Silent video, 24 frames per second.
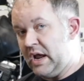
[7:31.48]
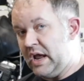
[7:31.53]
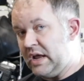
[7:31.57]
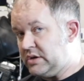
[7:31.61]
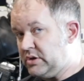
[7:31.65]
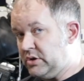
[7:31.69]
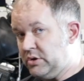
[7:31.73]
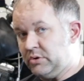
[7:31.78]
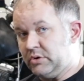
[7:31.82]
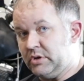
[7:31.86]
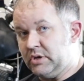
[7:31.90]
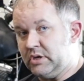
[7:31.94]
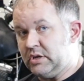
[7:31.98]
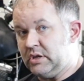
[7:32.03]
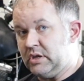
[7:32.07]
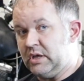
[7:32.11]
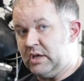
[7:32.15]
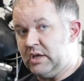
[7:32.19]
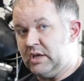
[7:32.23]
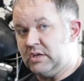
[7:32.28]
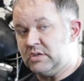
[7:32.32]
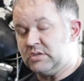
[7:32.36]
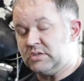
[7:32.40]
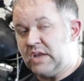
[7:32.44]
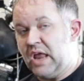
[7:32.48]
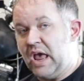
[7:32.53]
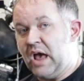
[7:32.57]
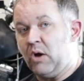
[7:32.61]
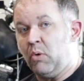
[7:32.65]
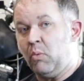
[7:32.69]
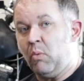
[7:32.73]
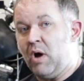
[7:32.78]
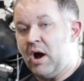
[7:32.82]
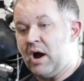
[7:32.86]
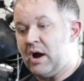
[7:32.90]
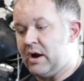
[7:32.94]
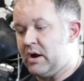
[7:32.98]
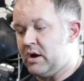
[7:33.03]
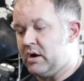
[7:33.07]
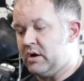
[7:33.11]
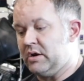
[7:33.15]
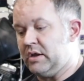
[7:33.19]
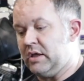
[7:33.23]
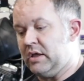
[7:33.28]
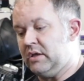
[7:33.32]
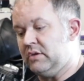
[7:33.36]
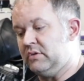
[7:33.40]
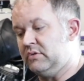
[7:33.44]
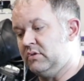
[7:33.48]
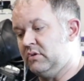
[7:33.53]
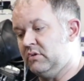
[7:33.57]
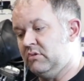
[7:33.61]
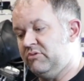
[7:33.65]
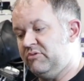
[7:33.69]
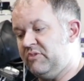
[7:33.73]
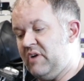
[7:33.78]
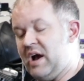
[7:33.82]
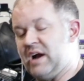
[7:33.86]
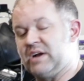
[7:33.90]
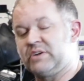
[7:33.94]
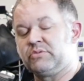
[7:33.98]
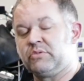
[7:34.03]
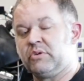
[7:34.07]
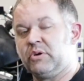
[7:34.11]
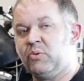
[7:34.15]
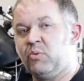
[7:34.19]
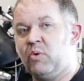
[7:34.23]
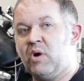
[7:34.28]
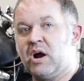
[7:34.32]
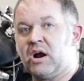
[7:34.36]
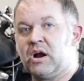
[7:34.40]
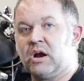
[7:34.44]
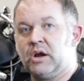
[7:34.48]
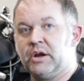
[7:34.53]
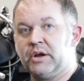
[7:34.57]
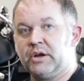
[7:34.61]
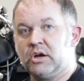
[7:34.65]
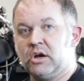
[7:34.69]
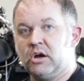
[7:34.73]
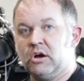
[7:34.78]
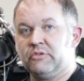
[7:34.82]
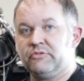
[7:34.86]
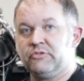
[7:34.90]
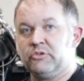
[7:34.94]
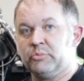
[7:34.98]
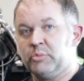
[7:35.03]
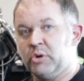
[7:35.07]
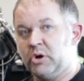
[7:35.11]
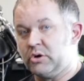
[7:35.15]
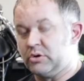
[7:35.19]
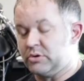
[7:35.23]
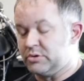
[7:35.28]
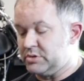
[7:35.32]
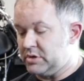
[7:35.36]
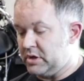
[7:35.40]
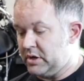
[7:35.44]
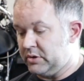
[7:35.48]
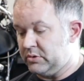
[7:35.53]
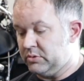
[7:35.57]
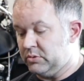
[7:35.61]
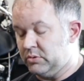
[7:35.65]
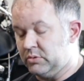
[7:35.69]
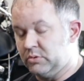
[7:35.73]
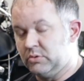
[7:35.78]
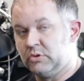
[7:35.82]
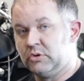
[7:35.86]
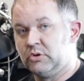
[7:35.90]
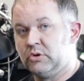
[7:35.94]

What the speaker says: head unit is now wired into the factory wiring of your motorcycle.